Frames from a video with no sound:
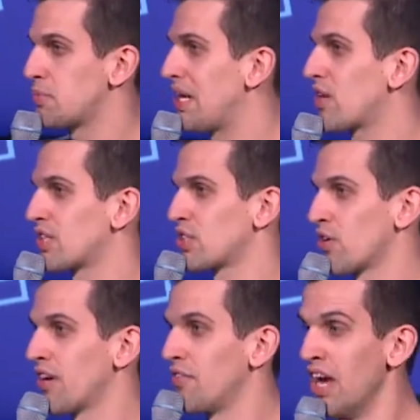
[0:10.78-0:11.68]
being
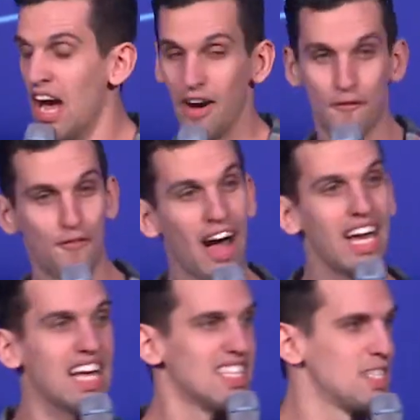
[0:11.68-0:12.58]
restored, of, of
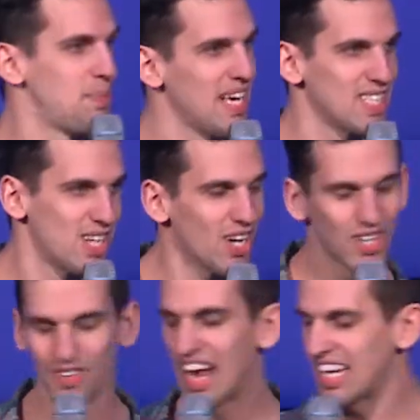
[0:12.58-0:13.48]
finances being
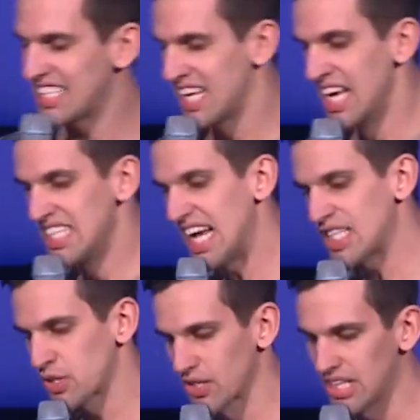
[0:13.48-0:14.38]
turned around and
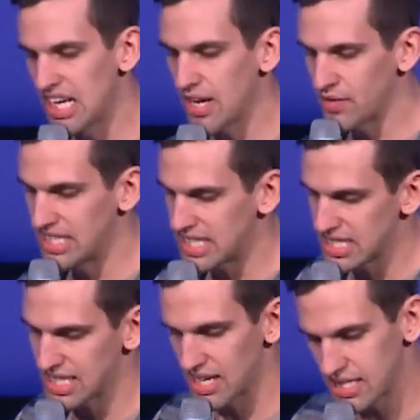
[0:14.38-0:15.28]
debts relieved. And
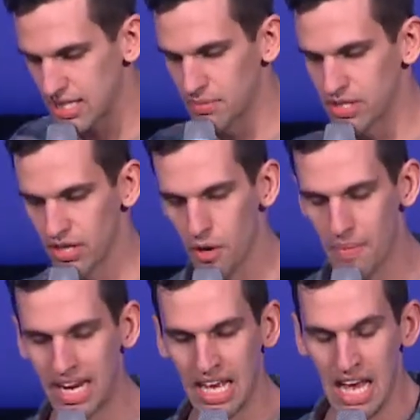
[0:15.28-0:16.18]
just there's some so
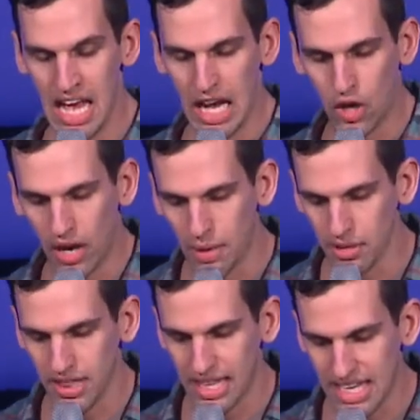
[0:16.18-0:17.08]
many
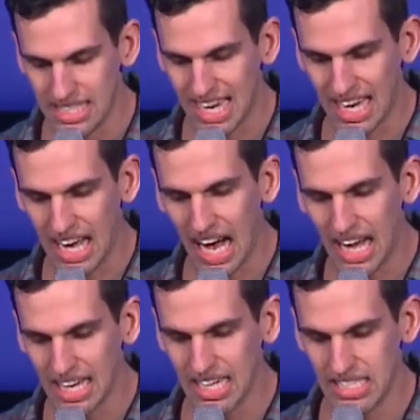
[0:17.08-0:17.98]
incredible things that
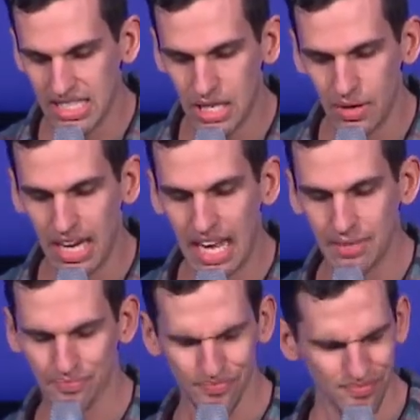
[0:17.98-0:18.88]
God is doing.
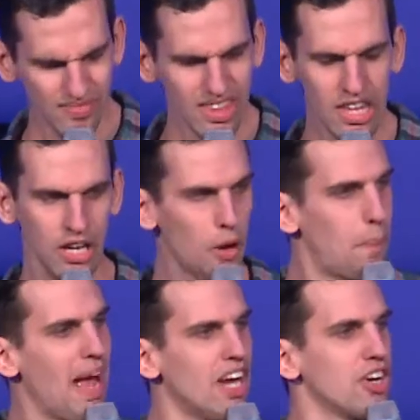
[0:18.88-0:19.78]
And you know,
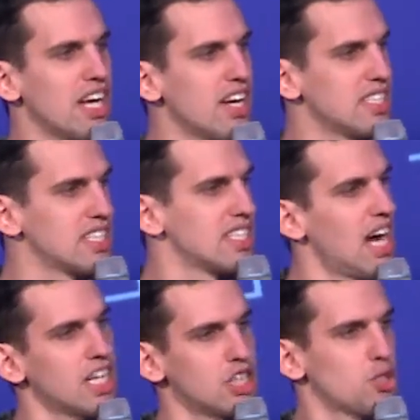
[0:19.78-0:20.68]
banner years, it's
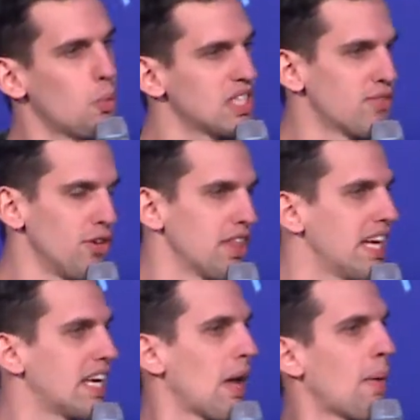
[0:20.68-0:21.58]
not just wishful
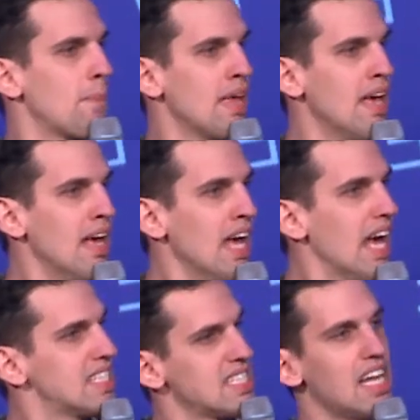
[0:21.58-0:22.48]
thinking.
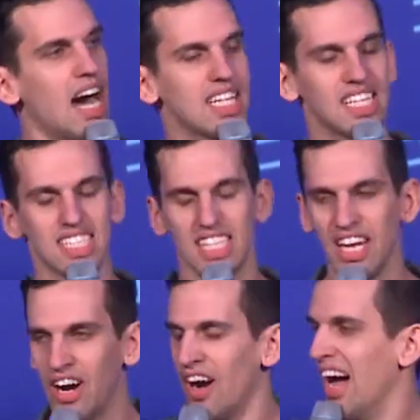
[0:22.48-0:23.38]
It's not just, you
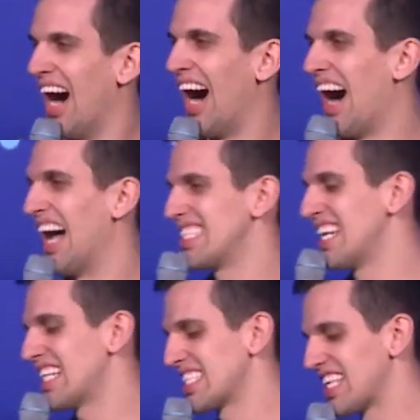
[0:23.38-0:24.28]
know, uh, it's
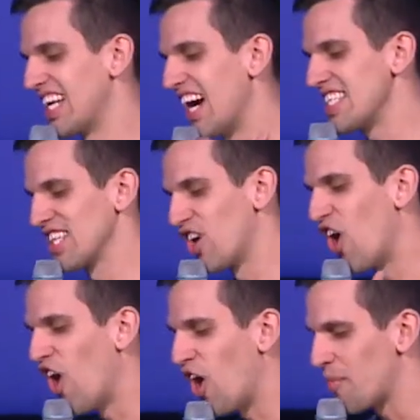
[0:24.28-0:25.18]
not just a nice little
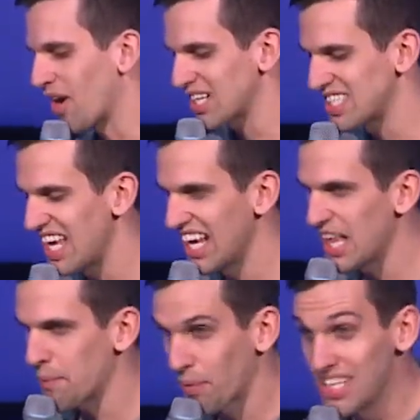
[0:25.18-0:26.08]
Hallmark saying
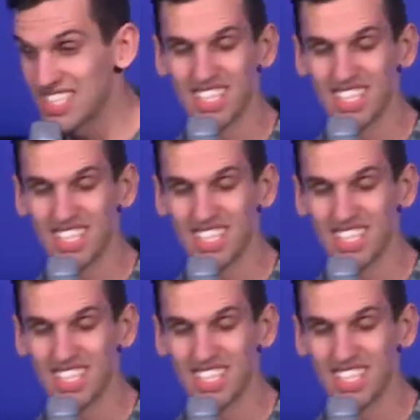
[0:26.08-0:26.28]
that prints